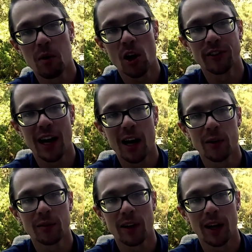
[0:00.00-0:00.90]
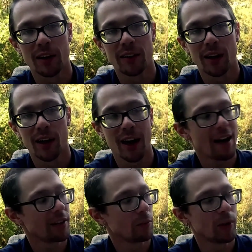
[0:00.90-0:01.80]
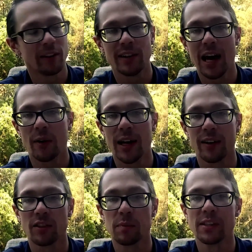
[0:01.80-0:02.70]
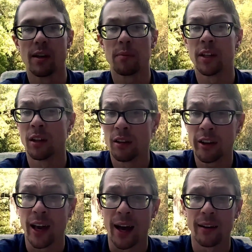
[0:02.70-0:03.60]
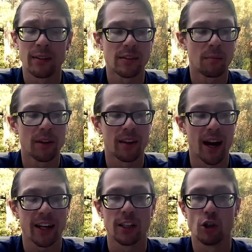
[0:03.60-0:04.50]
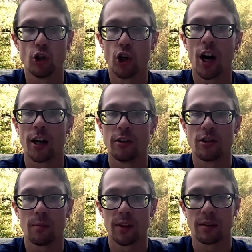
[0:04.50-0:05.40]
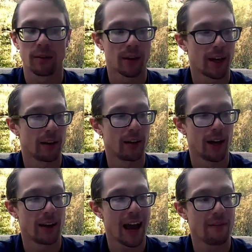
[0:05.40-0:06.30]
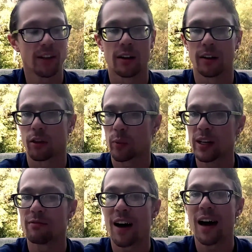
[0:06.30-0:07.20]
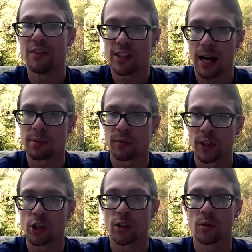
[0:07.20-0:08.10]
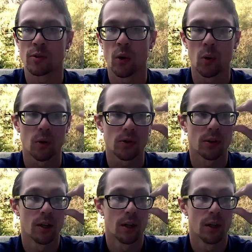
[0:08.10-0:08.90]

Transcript: all down, and having them written down now gives me something to look at, something that I can judge, something, and having 3 to 5 steps for each of those goals